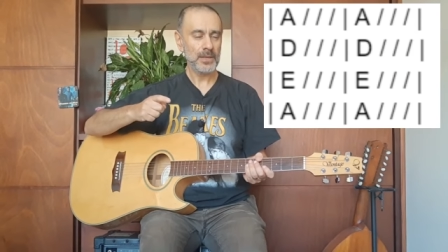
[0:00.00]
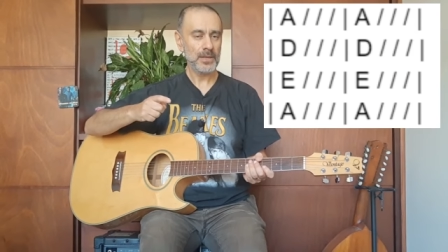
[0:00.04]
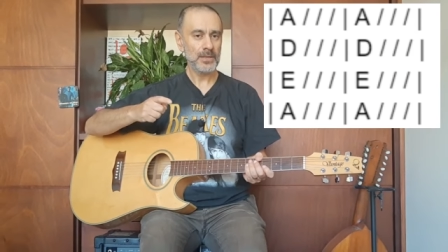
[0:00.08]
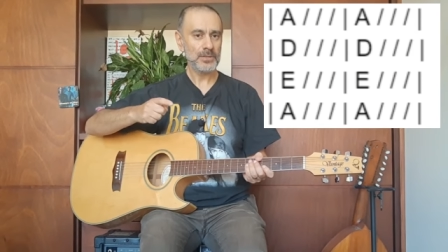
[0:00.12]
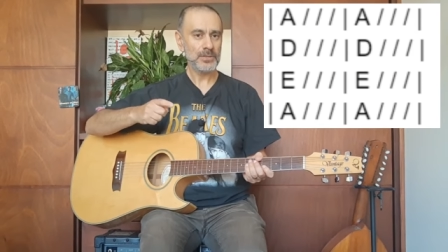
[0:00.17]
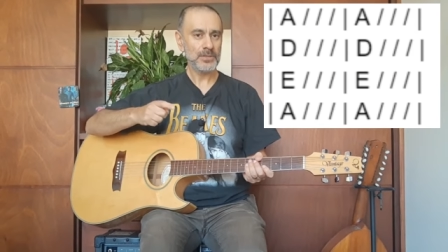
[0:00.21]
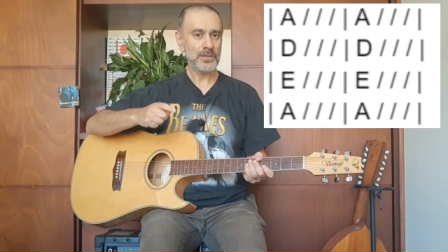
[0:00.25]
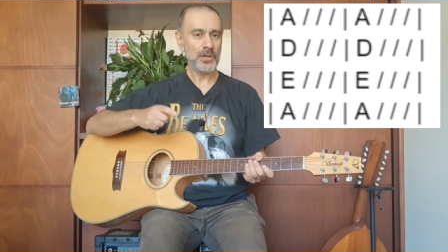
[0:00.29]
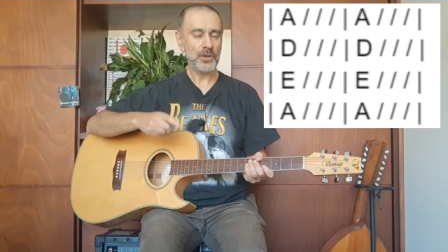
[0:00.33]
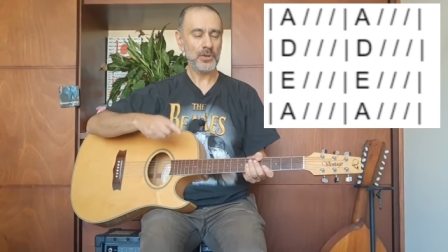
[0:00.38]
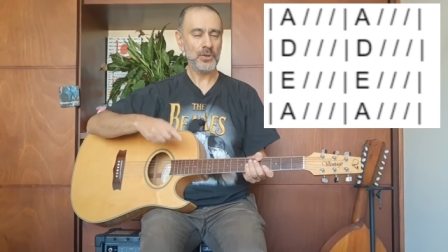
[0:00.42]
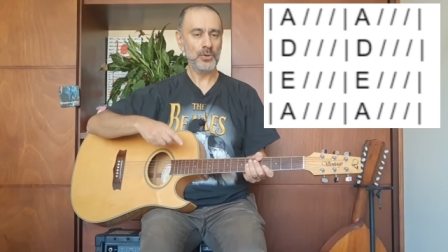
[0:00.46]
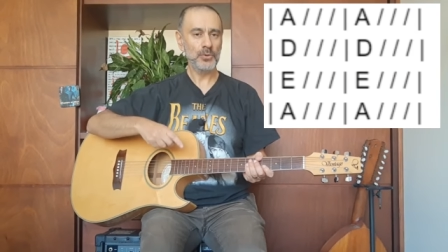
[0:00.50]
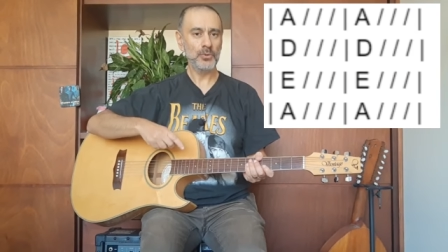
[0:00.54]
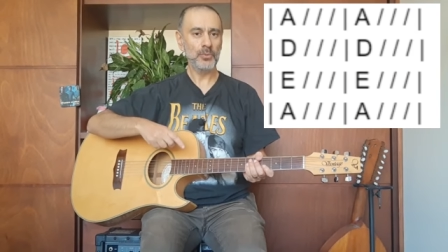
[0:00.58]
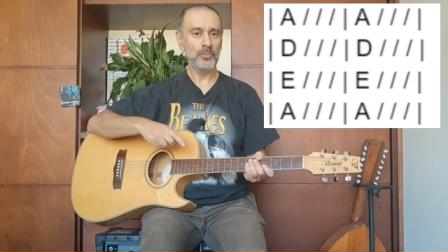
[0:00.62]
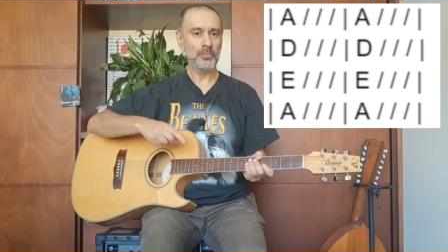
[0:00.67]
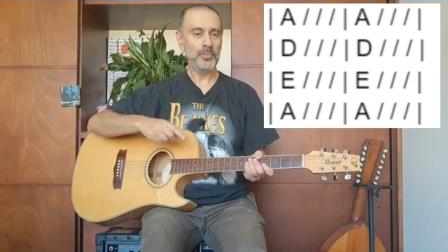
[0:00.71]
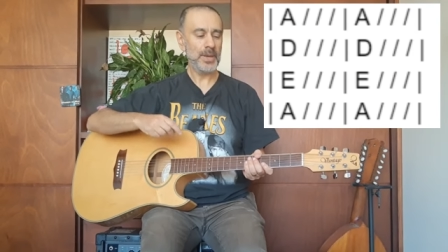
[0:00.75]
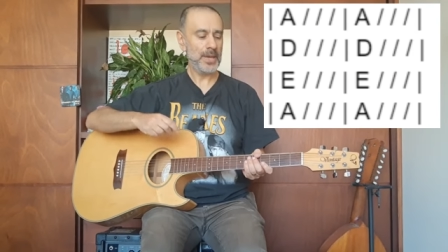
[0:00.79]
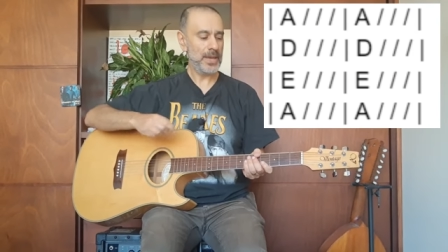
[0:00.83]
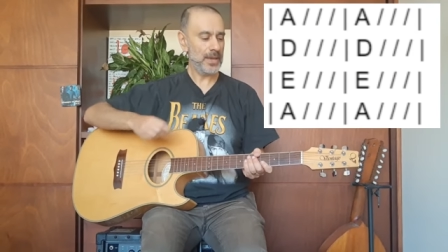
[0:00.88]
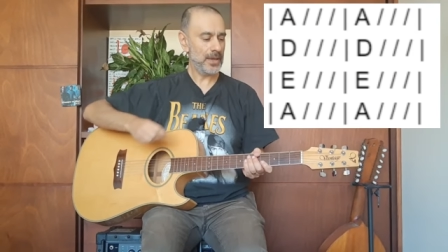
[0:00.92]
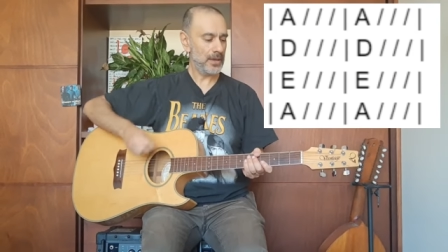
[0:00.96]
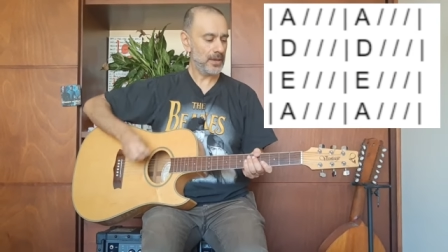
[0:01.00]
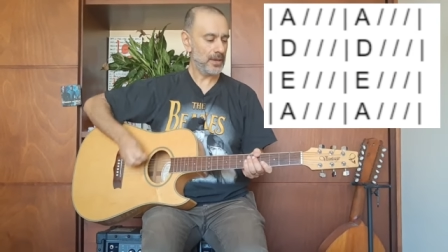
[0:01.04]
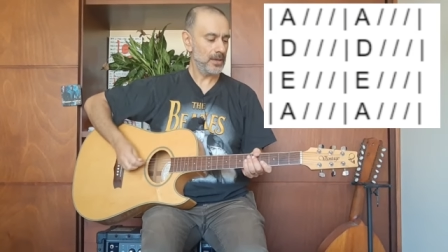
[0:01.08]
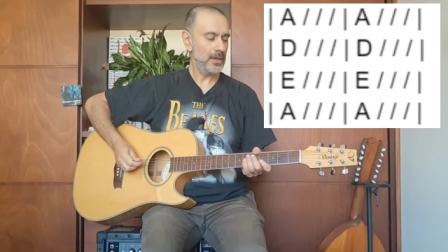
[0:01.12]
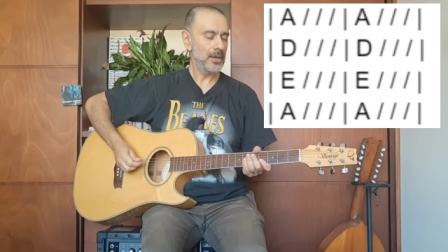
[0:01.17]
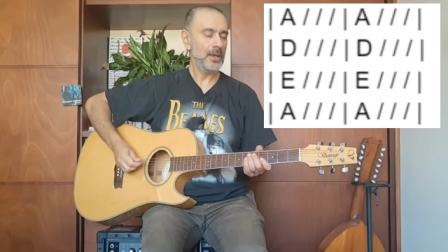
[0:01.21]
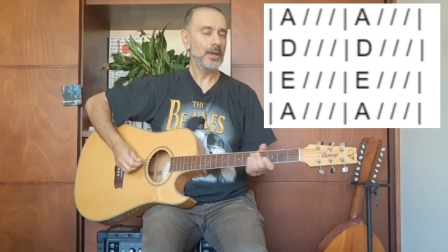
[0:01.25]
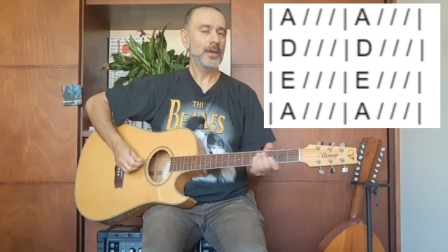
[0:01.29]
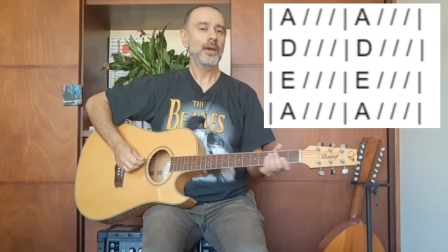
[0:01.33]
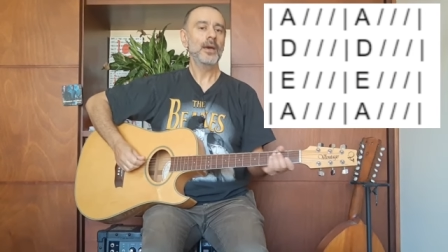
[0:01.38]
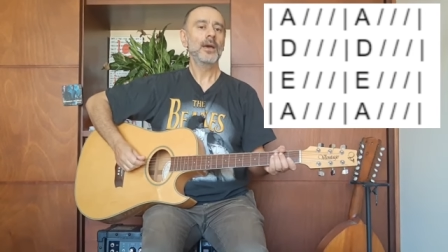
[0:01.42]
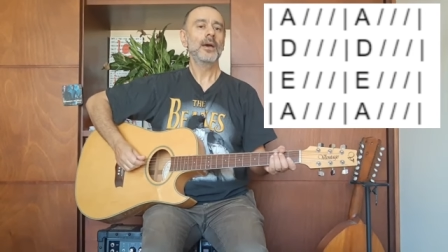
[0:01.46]
So you'll pick
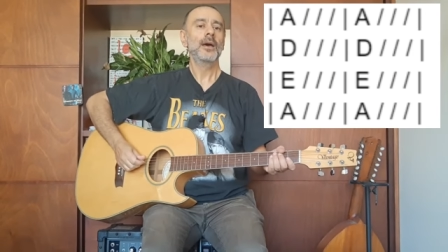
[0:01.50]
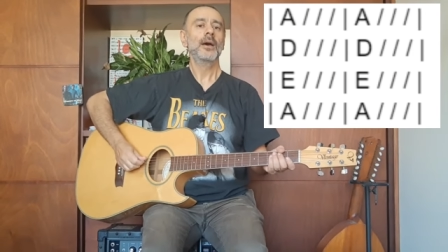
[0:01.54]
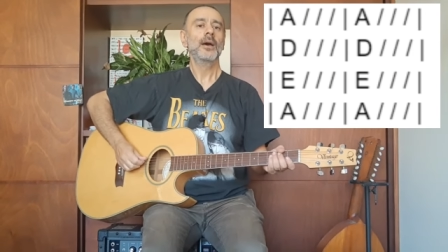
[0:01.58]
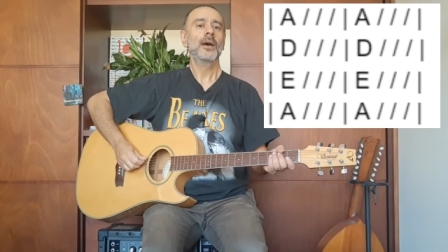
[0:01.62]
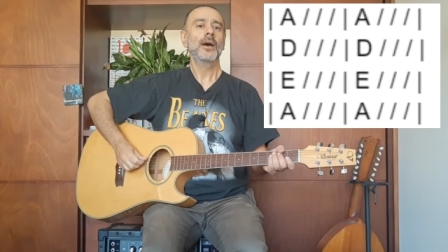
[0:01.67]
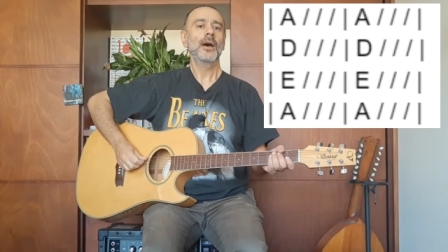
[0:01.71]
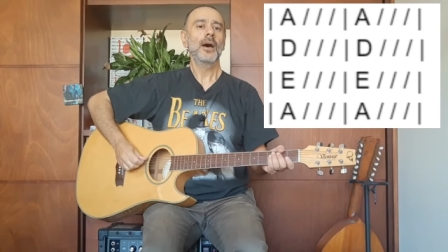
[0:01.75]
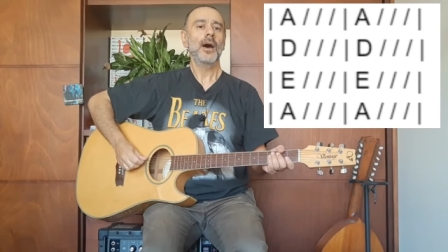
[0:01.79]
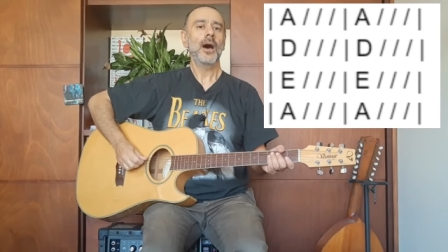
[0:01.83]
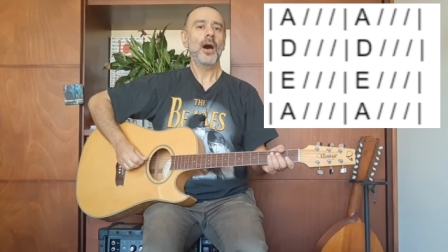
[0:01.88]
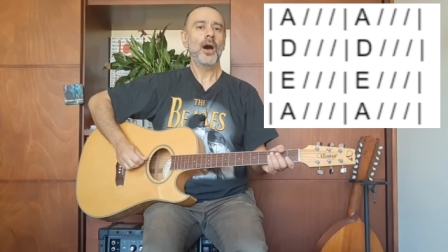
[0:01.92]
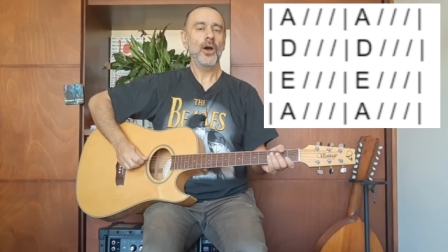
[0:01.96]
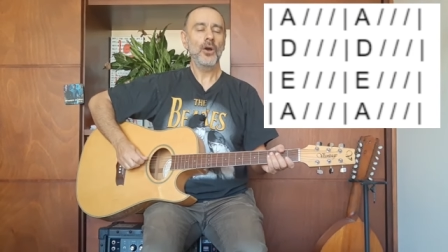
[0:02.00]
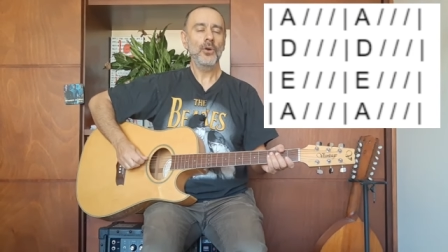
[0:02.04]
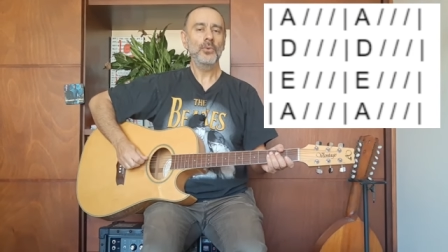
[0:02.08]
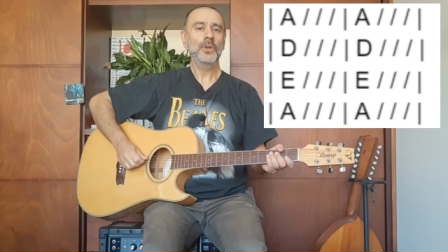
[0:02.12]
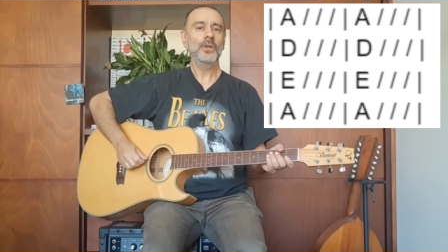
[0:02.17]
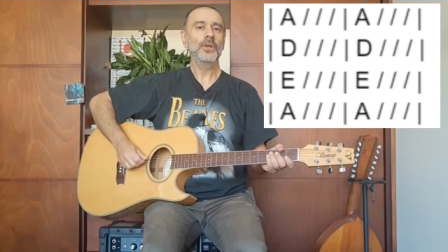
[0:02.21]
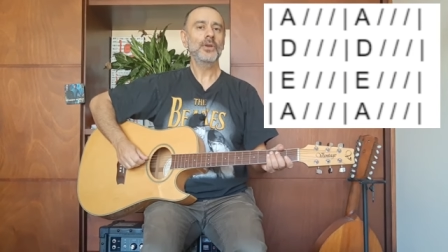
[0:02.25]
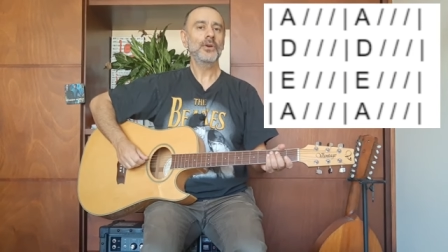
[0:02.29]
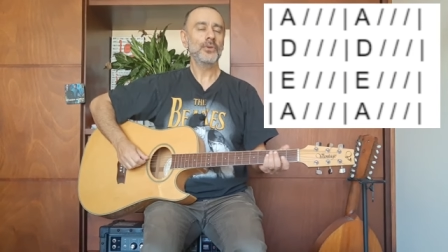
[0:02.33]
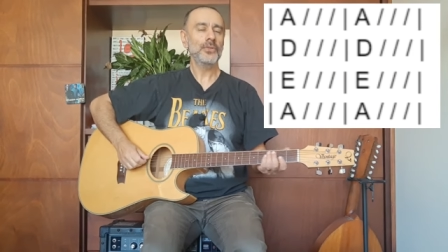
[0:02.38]
only